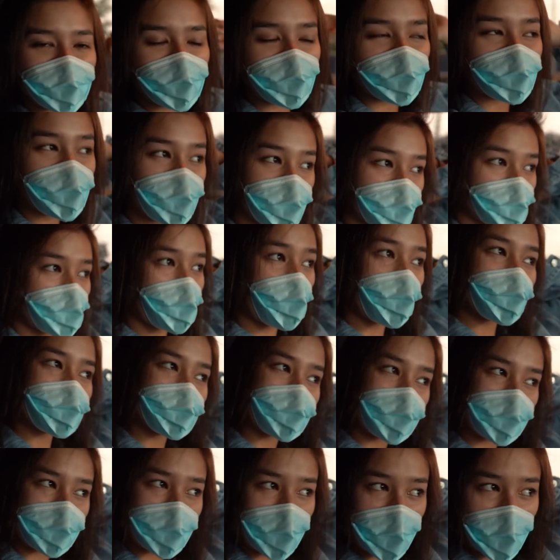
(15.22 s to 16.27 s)
So for
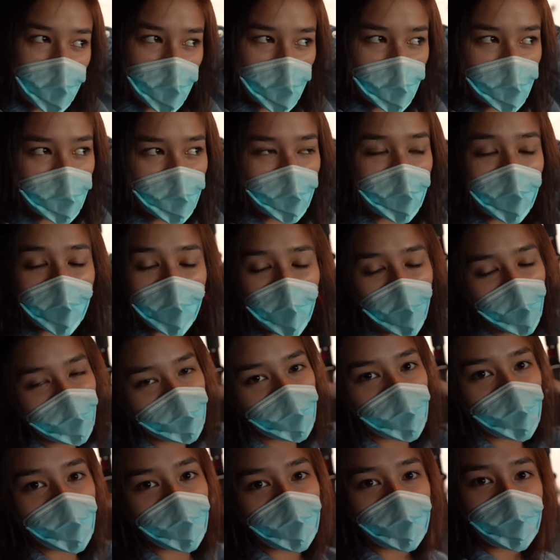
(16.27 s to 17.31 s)
today,
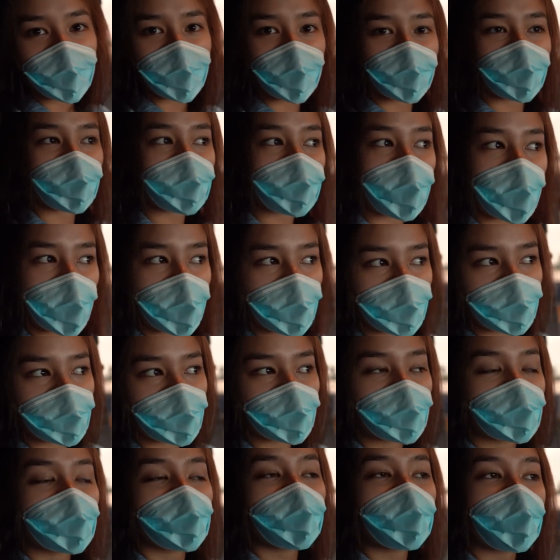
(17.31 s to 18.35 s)
as you can see in the
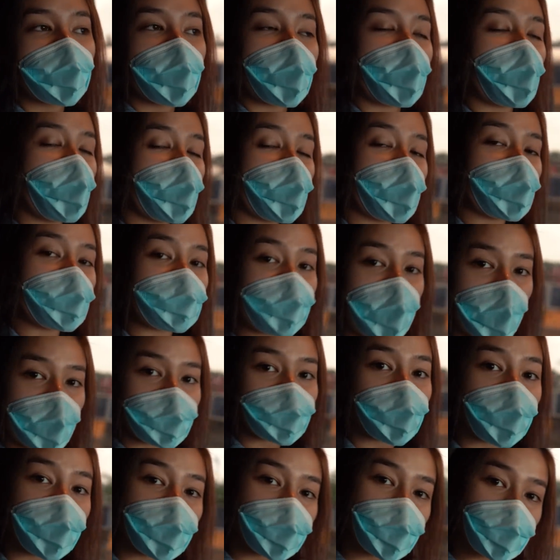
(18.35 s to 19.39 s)
title,
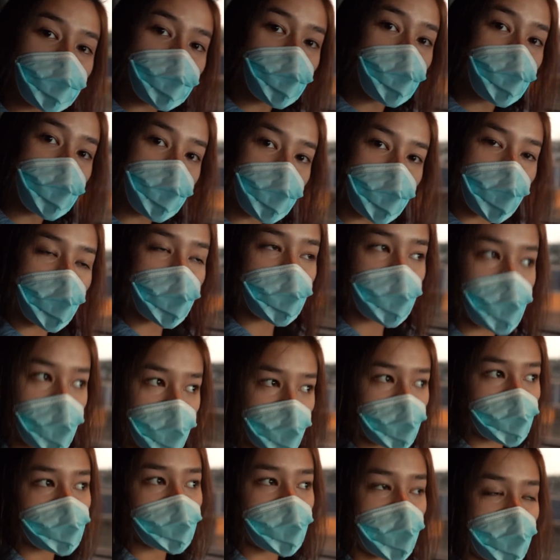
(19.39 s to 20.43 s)
I'm going to show you guys
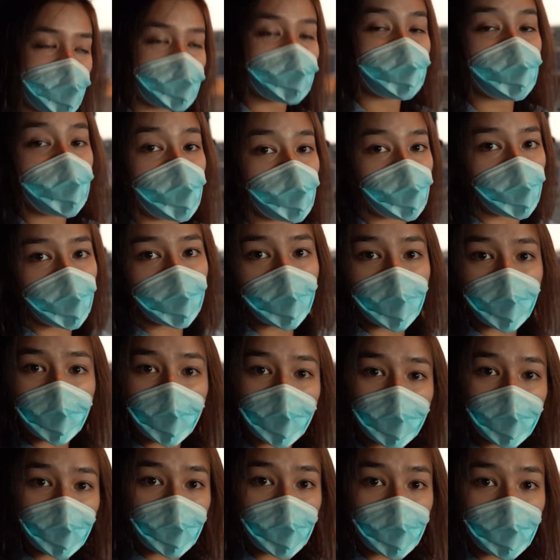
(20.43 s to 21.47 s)
what it's like to be working
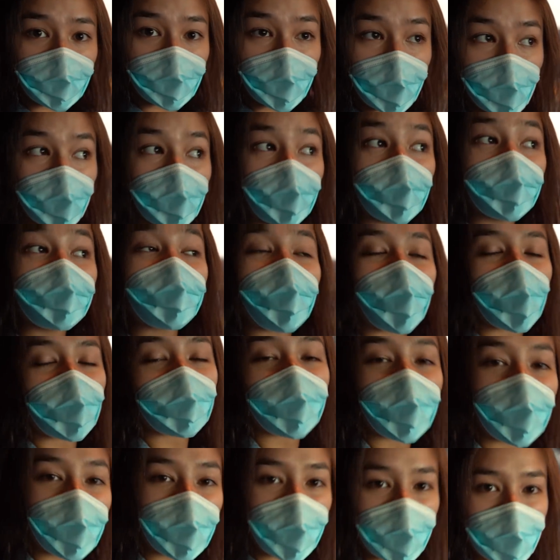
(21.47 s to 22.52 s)
in the new
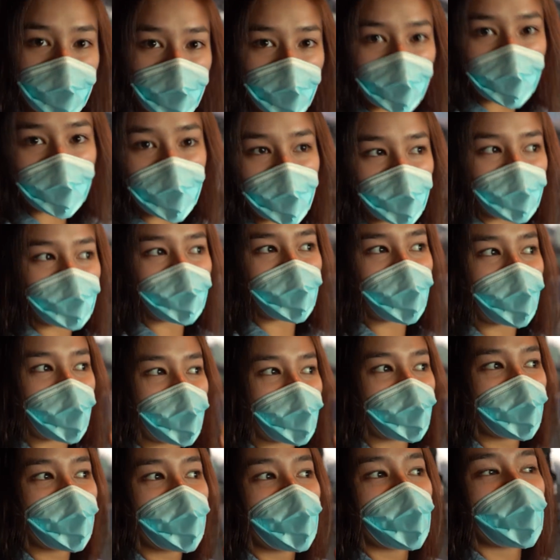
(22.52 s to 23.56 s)
normal, especially
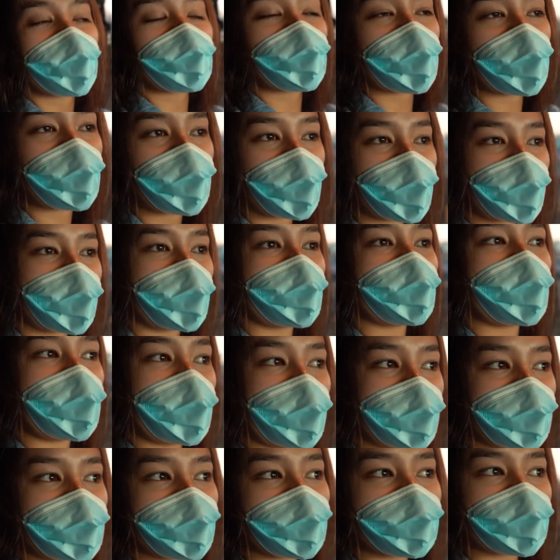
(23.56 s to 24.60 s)
for people in
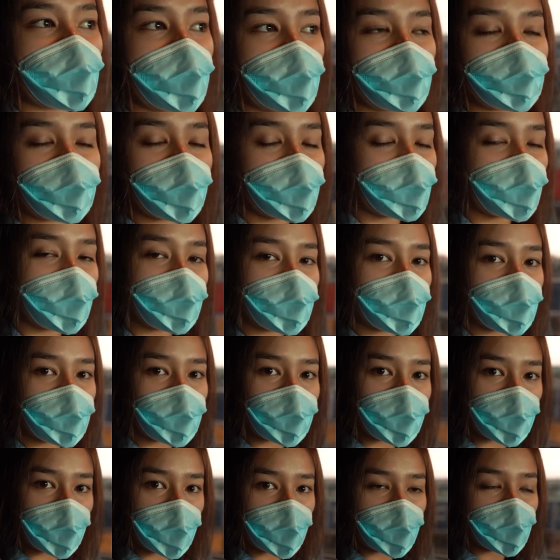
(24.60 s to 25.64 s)
the entertainment
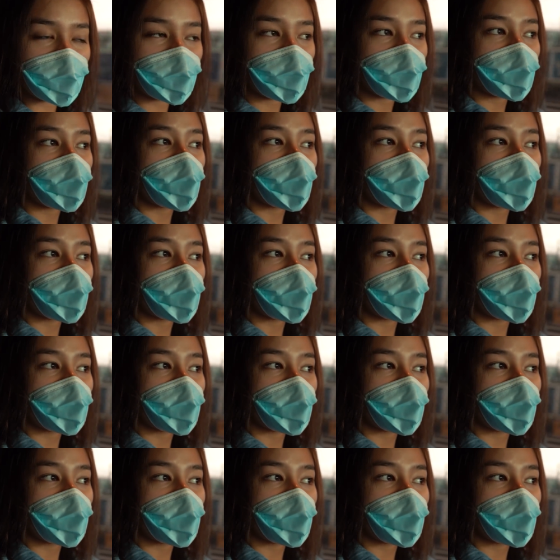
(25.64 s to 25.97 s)
industry.